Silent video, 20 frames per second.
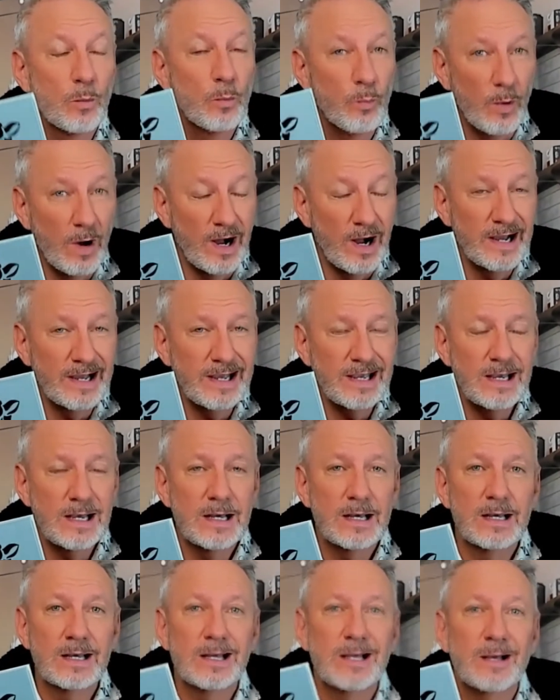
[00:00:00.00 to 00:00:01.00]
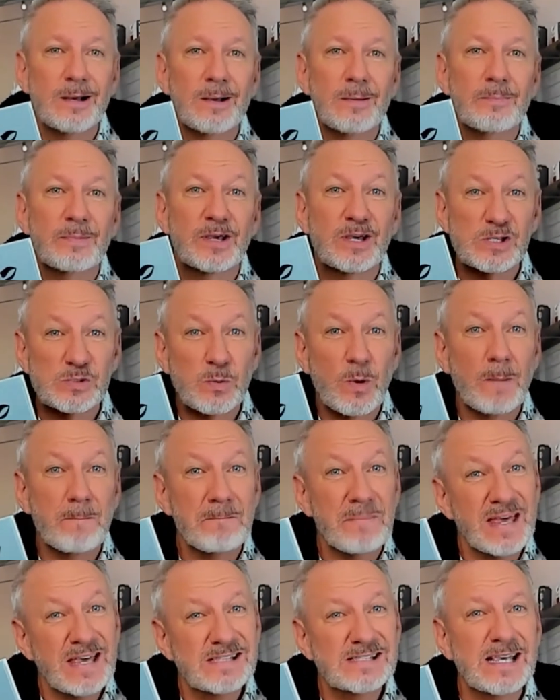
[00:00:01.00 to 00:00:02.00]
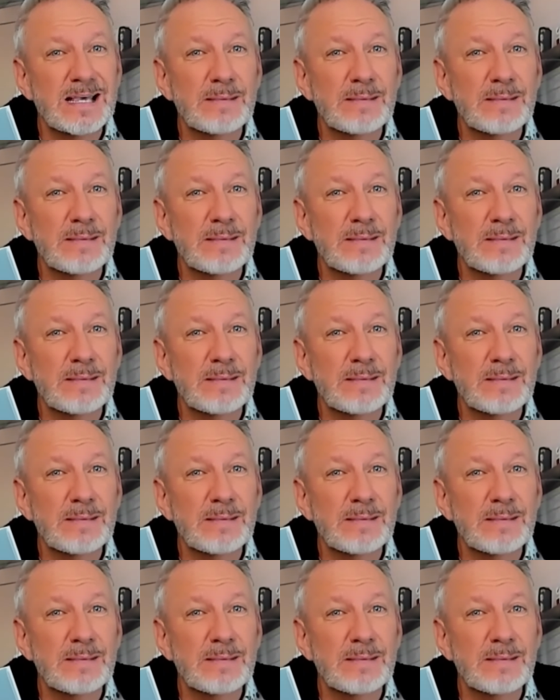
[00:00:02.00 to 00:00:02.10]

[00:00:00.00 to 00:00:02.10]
Why? Because what makes a